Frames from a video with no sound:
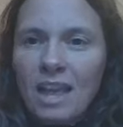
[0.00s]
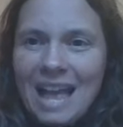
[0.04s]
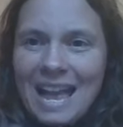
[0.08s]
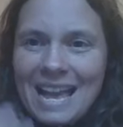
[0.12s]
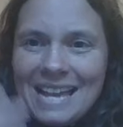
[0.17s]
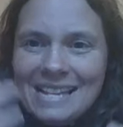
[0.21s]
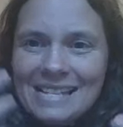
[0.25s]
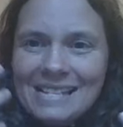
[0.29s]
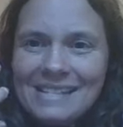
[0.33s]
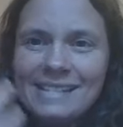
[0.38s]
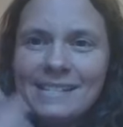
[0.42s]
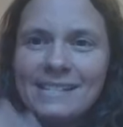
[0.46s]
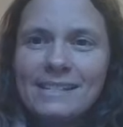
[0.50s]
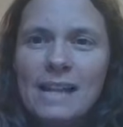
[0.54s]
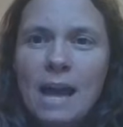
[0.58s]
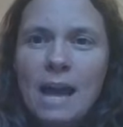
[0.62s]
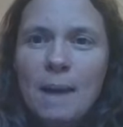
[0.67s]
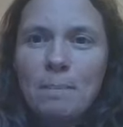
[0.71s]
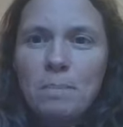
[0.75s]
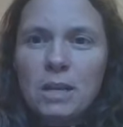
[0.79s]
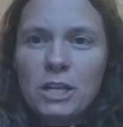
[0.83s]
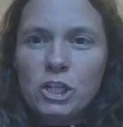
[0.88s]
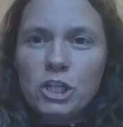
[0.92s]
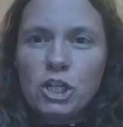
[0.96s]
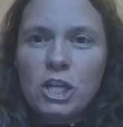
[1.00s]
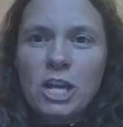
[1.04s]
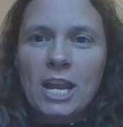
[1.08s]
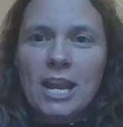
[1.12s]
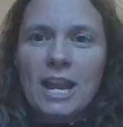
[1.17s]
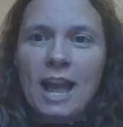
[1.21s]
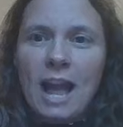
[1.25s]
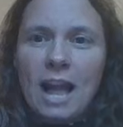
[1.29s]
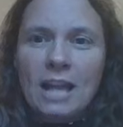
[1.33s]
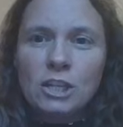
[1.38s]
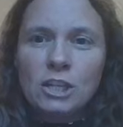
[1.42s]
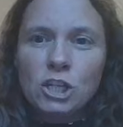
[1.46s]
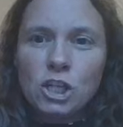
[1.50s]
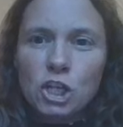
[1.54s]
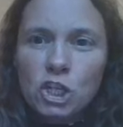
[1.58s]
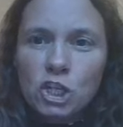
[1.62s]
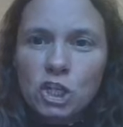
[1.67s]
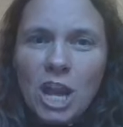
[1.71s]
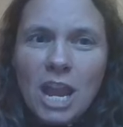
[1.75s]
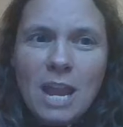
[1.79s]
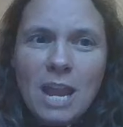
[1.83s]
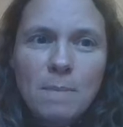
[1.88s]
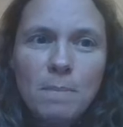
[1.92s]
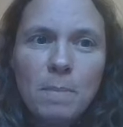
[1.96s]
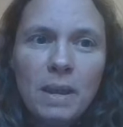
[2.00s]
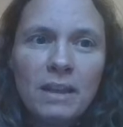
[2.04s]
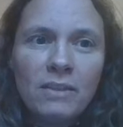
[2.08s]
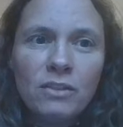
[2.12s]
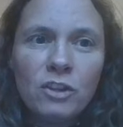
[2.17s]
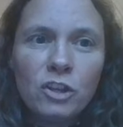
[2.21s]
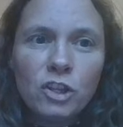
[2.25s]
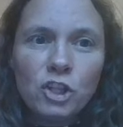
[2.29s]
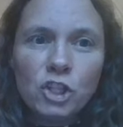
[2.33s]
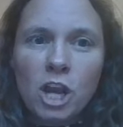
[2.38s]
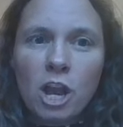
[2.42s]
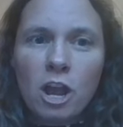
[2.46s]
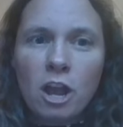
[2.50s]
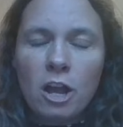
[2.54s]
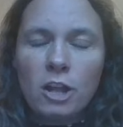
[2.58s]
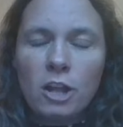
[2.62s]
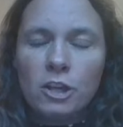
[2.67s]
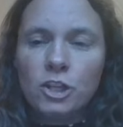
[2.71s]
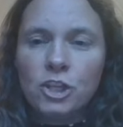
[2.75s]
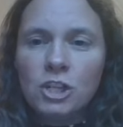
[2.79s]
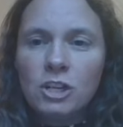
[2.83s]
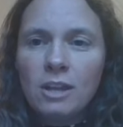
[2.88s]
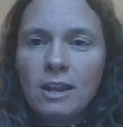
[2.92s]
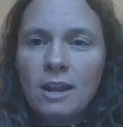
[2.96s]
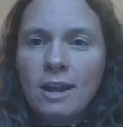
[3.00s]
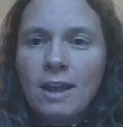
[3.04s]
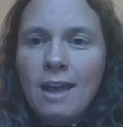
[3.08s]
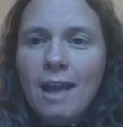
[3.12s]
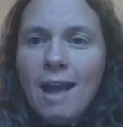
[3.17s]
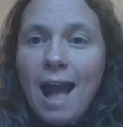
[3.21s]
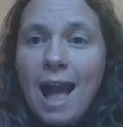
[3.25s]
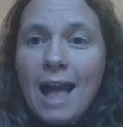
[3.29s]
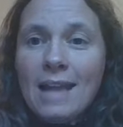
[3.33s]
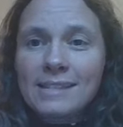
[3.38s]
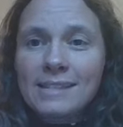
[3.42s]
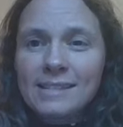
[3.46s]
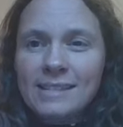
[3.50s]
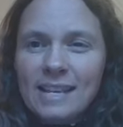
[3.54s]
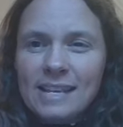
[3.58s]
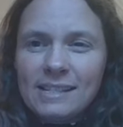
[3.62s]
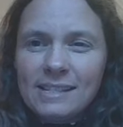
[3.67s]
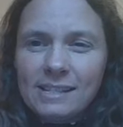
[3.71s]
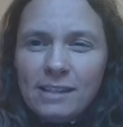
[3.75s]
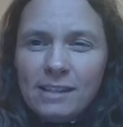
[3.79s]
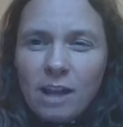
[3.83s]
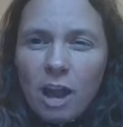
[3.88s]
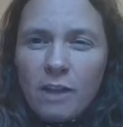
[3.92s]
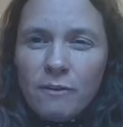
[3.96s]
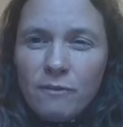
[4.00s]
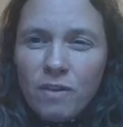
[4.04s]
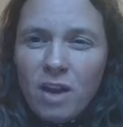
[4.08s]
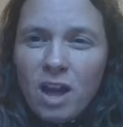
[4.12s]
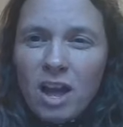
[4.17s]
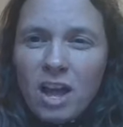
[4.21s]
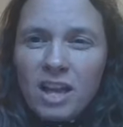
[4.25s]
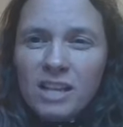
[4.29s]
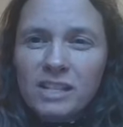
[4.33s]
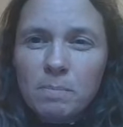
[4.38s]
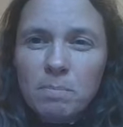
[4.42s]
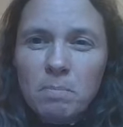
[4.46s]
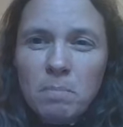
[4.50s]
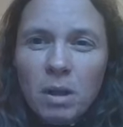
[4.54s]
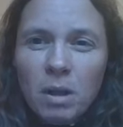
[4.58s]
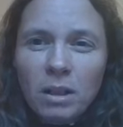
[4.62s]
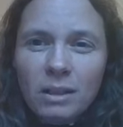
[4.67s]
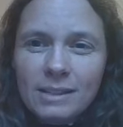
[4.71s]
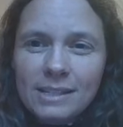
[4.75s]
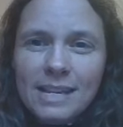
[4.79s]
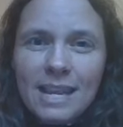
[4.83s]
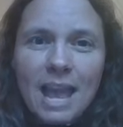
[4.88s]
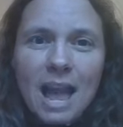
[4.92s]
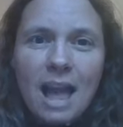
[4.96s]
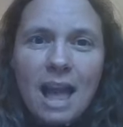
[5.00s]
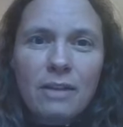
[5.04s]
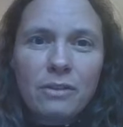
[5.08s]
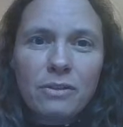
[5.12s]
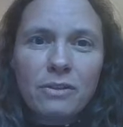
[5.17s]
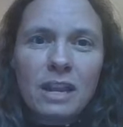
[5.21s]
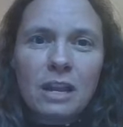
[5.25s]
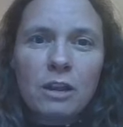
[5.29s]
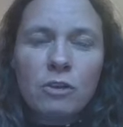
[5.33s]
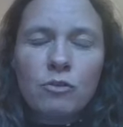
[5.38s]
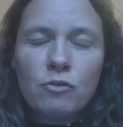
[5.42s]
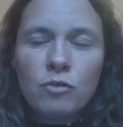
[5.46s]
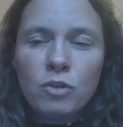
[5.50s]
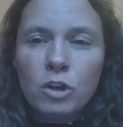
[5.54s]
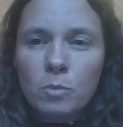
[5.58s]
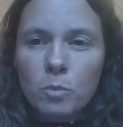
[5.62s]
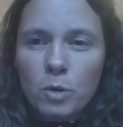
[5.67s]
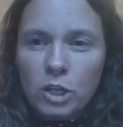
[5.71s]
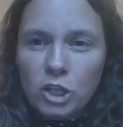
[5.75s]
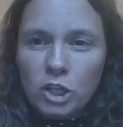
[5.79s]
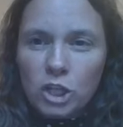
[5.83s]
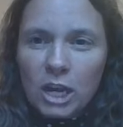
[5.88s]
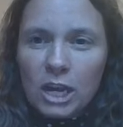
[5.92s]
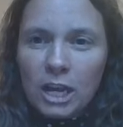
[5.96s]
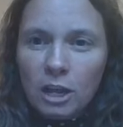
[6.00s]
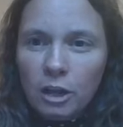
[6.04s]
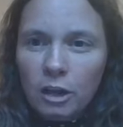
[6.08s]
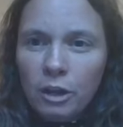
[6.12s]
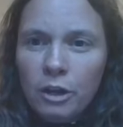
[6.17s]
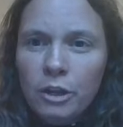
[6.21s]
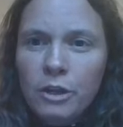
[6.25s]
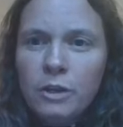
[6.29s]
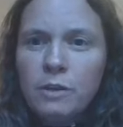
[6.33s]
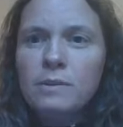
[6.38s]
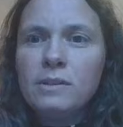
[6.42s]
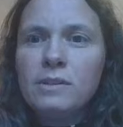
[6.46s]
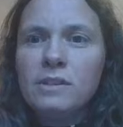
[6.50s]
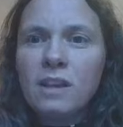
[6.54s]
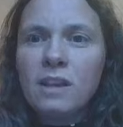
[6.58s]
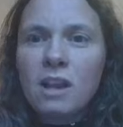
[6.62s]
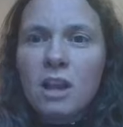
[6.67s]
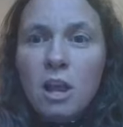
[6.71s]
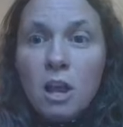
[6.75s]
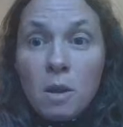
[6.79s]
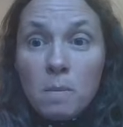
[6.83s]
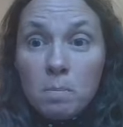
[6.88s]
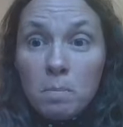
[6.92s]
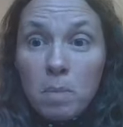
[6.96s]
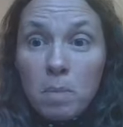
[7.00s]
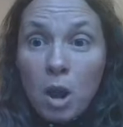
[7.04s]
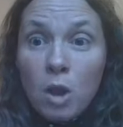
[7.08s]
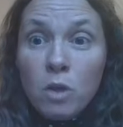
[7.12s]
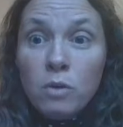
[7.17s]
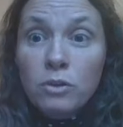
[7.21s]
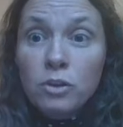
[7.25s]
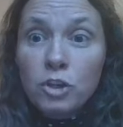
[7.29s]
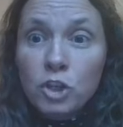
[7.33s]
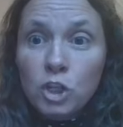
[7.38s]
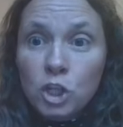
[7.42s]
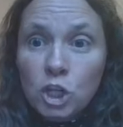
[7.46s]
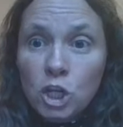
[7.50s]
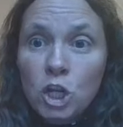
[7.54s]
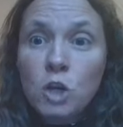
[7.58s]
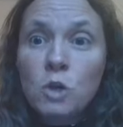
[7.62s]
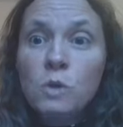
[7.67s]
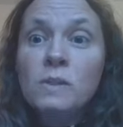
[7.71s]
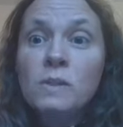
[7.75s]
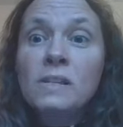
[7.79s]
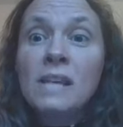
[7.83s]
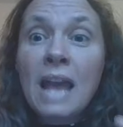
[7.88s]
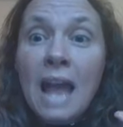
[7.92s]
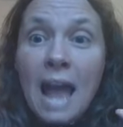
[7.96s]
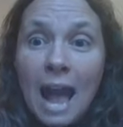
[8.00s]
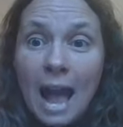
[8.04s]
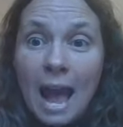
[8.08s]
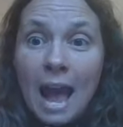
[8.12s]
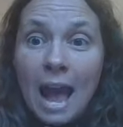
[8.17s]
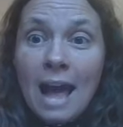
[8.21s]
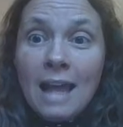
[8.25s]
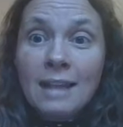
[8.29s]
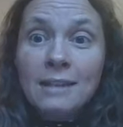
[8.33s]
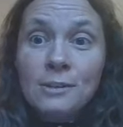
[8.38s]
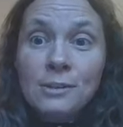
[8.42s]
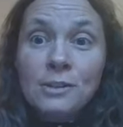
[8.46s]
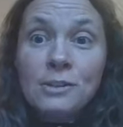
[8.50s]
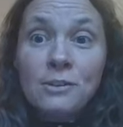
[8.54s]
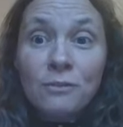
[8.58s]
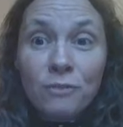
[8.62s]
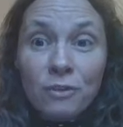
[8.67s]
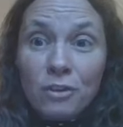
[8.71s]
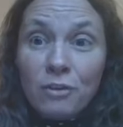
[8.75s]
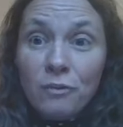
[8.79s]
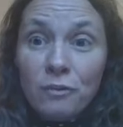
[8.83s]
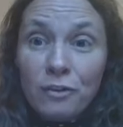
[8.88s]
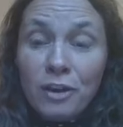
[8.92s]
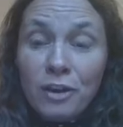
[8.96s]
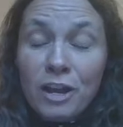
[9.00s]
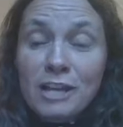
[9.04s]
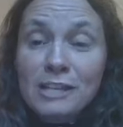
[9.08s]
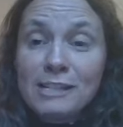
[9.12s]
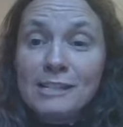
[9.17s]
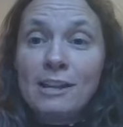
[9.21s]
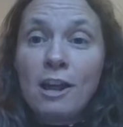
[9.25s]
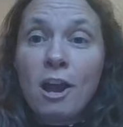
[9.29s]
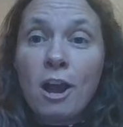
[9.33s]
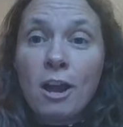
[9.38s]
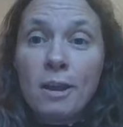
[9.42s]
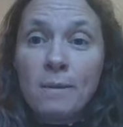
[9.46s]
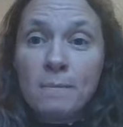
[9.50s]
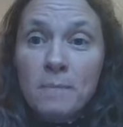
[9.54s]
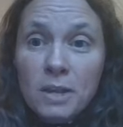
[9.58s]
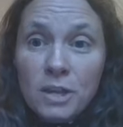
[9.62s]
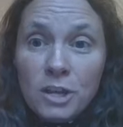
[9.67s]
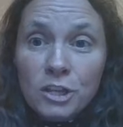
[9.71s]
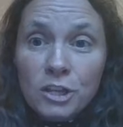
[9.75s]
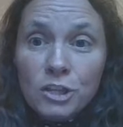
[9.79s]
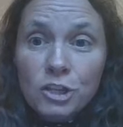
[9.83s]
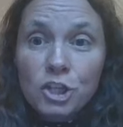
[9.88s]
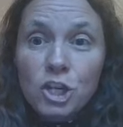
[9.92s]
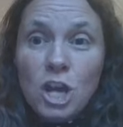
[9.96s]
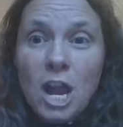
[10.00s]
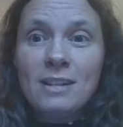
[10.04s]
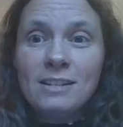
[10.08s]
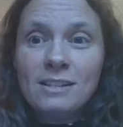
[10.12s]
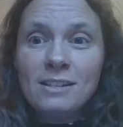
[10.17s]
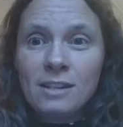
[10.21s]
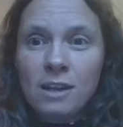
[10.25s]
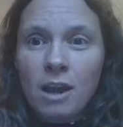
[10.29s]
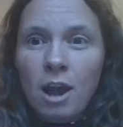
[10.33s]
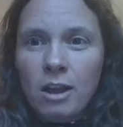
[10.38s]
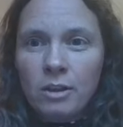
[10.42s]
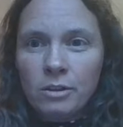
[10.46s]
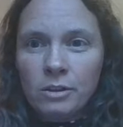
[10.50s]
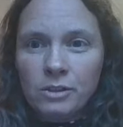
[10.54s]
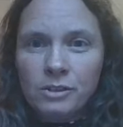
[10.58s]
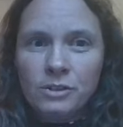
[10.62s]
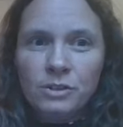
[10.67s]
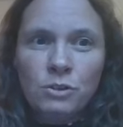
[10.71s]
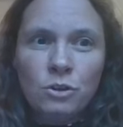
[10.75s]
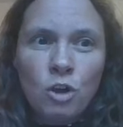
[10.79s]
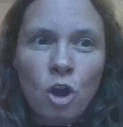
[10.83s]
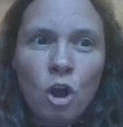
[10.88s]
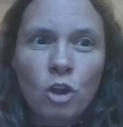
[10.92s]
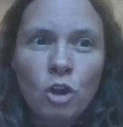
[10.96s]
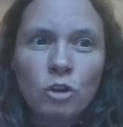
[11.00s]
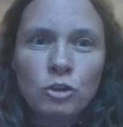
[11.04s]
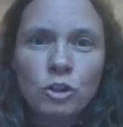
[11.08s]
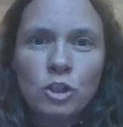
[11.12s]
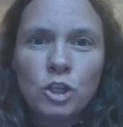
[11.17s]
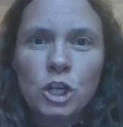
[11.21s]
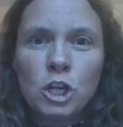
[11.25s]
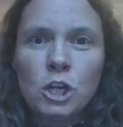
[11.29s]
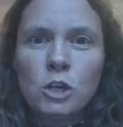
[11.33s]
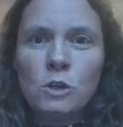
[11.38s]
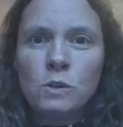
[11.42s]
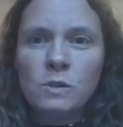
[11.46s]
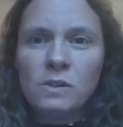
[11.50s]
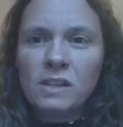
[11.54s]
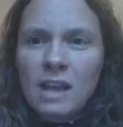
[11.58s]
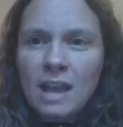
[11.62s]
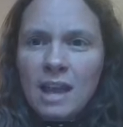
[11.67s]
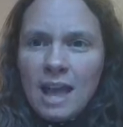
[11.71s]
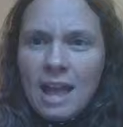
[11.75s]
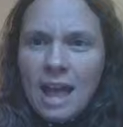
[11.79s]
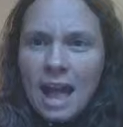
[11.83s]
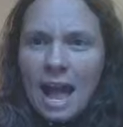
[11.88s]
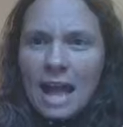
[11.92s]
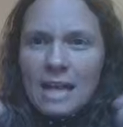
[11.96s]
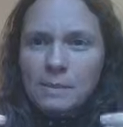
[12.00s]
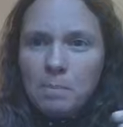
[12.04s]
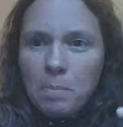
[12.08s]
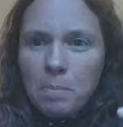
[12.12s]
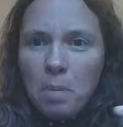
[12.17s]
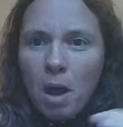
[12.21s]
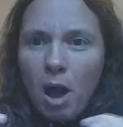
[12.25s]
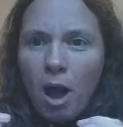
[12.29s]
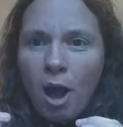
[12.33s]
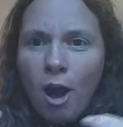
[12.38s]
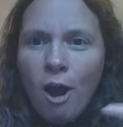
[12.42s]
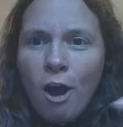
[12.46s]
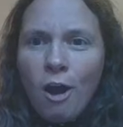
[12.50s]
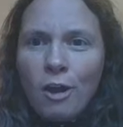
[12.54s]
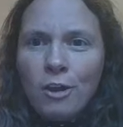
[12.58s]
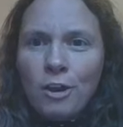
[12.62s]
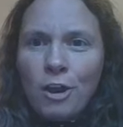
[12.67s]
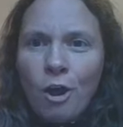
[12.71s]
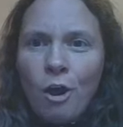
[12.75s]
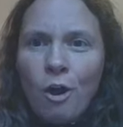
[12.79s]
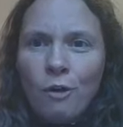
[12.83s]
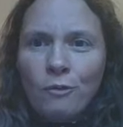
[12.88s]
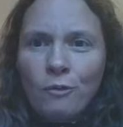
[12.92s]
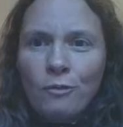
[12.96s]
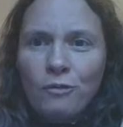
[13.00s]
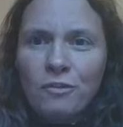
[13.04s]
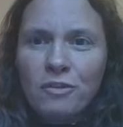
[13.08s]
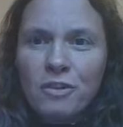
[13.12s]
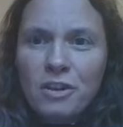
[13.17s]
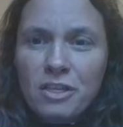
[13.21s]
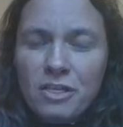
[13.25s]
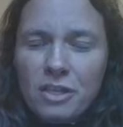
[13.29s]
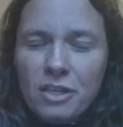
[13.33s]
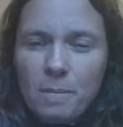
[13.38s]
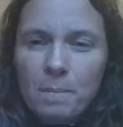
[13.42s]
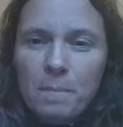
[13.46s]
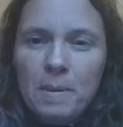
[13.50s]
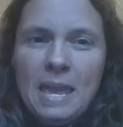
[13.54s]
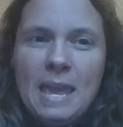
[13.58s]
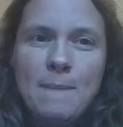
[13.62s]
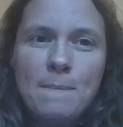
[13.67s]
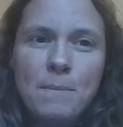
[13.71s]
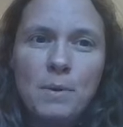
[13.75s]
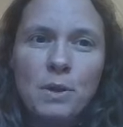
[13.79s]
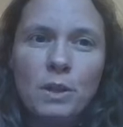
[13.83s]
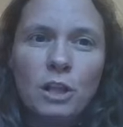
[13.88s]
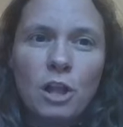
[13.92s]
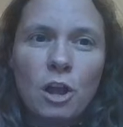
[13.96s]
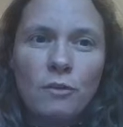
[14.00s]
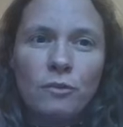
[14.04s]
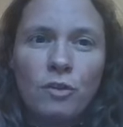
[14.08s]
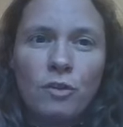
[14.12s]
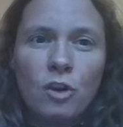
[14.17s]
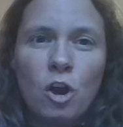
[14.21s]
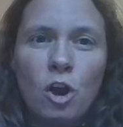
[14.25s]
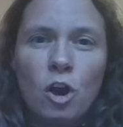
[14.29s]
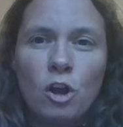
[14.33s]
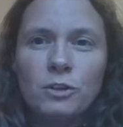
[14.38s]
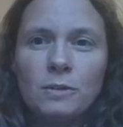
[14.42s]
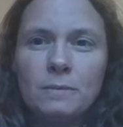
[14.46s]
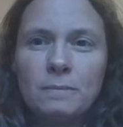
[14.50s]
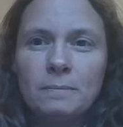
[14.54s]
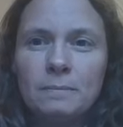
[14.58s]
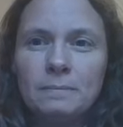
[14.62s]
establishing and shaping the church as this diverse multi ethnic group which includes both Jews and, for the first time, Gentiles, non Jews, as part of the people of God.